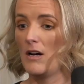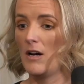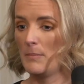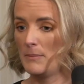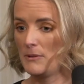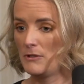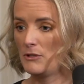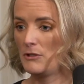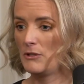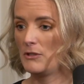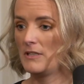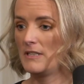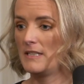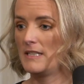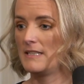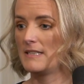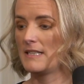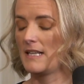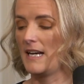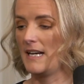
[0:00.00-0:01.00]

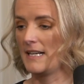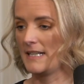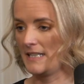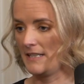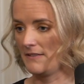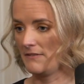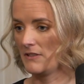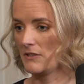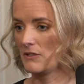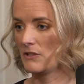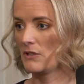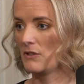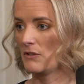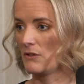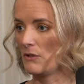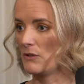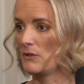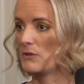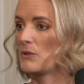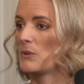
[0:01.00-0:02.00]
opportunities are given to
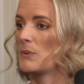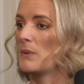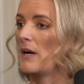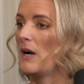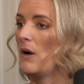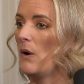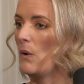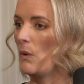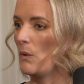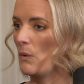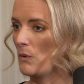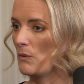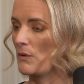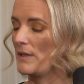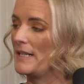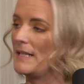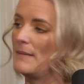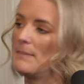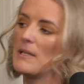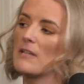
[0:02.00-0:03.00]
those who are
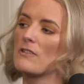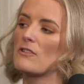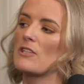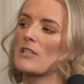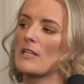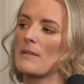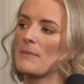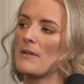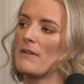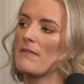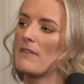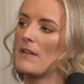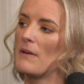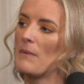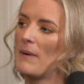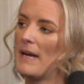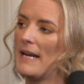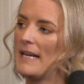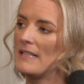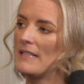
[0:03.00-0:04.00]
already punching above their weight.